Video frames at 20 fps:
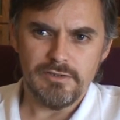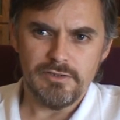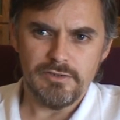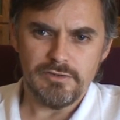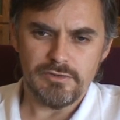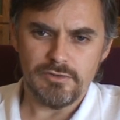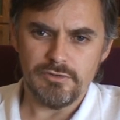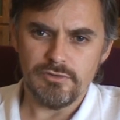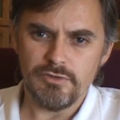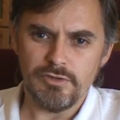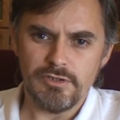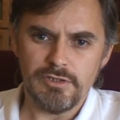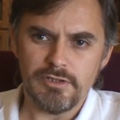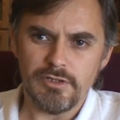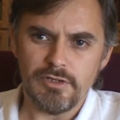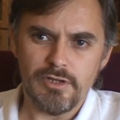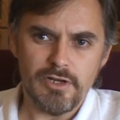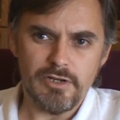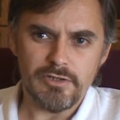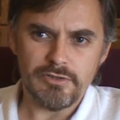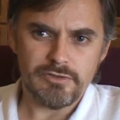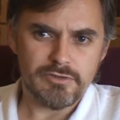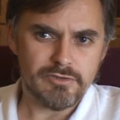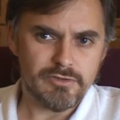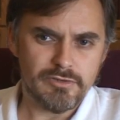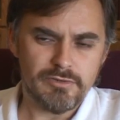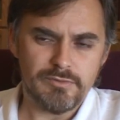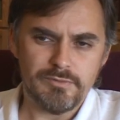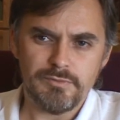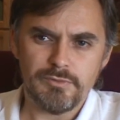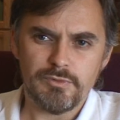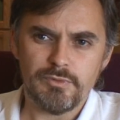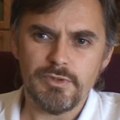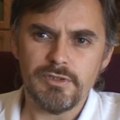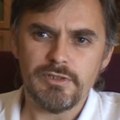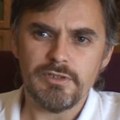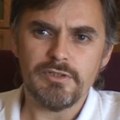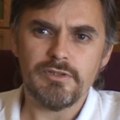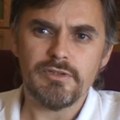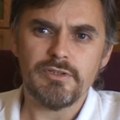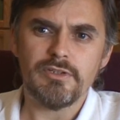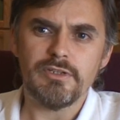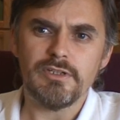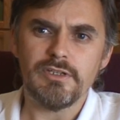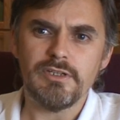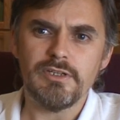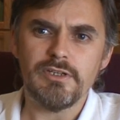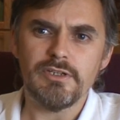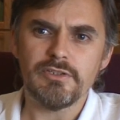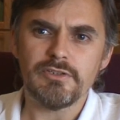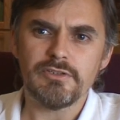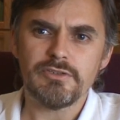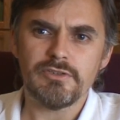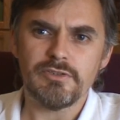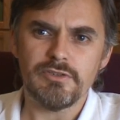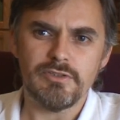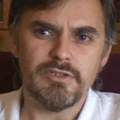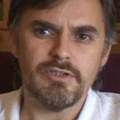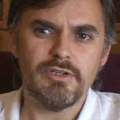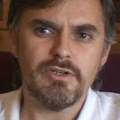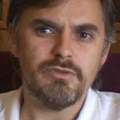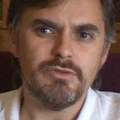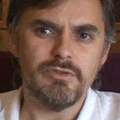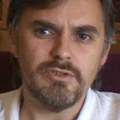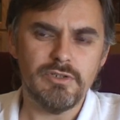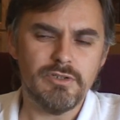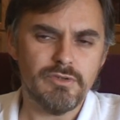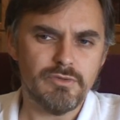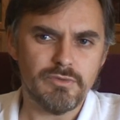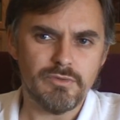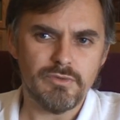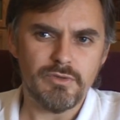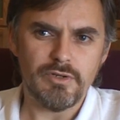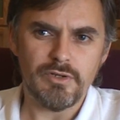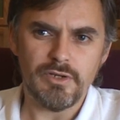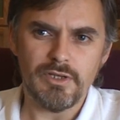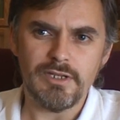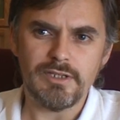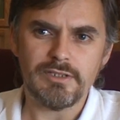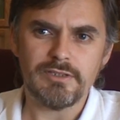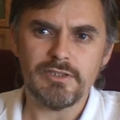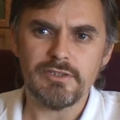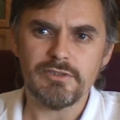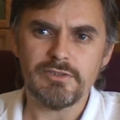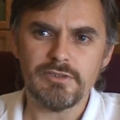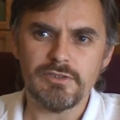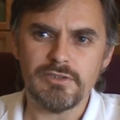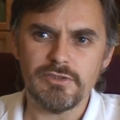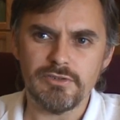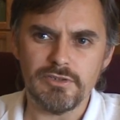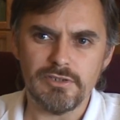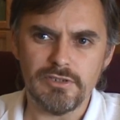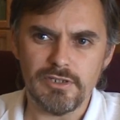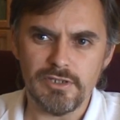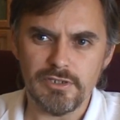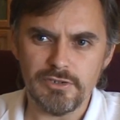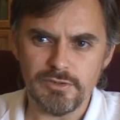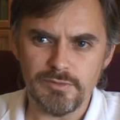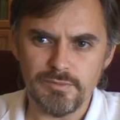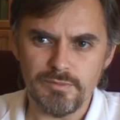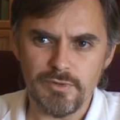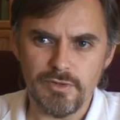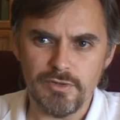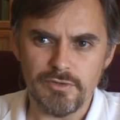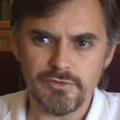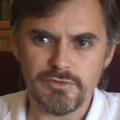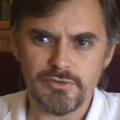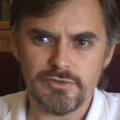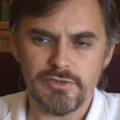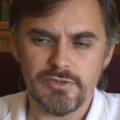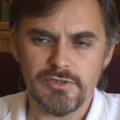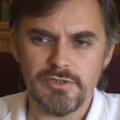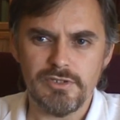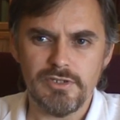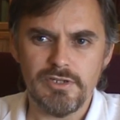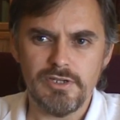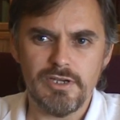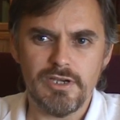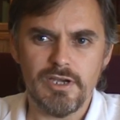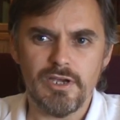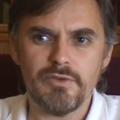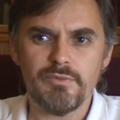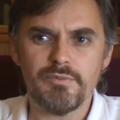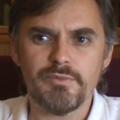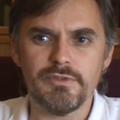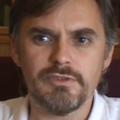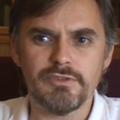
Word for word: So during the last 20, 30 years, no new electricity generation plants have been